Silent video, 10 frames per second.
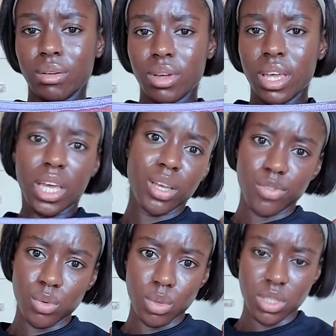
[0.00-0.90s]
out
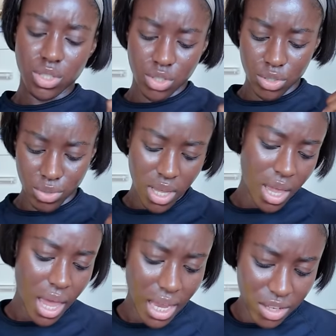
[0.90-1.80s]
if you wanted to,
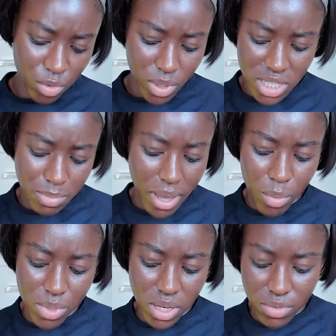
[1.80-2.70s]
and if you wanted to pair
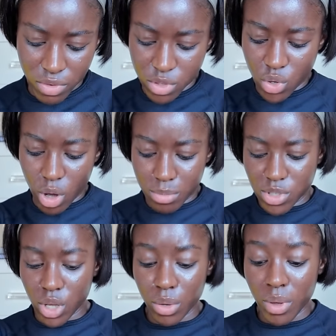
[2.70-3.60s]
it with a different top.
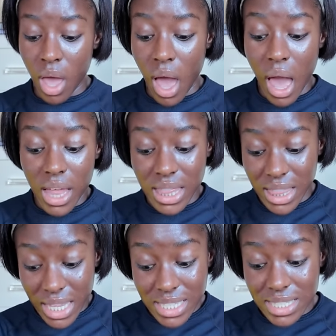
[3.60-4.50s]
So
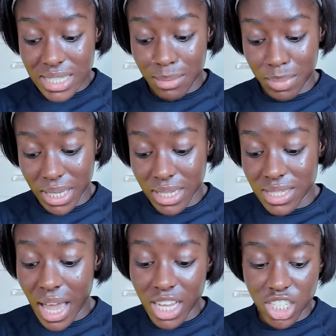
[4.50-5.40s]
this
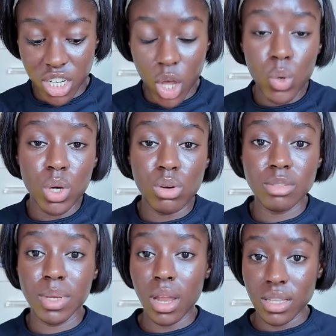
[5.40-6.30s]
piece actually only cost me